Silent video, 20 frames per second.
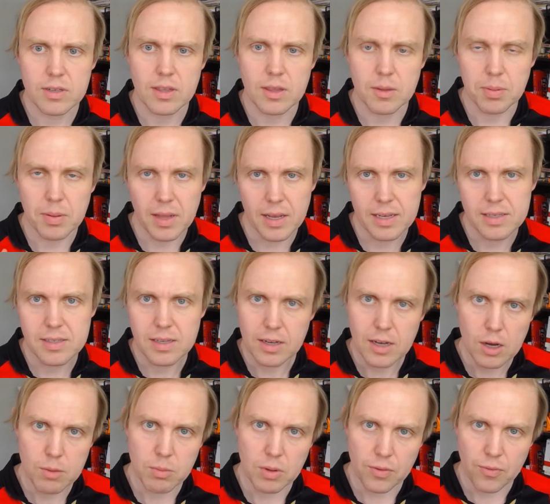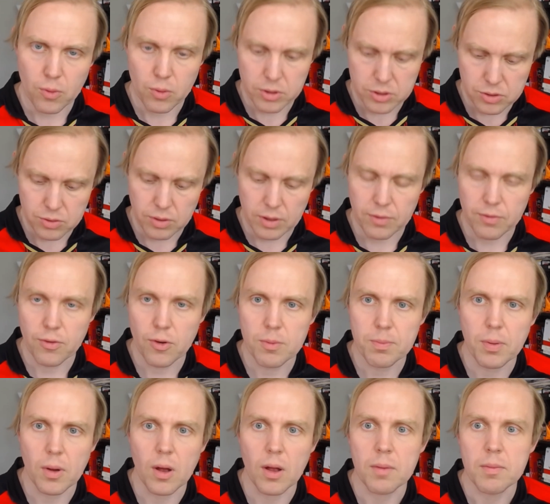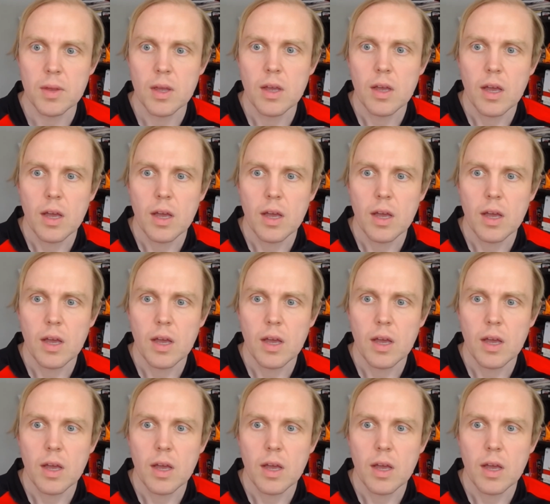the plays that come with 4th Street Football.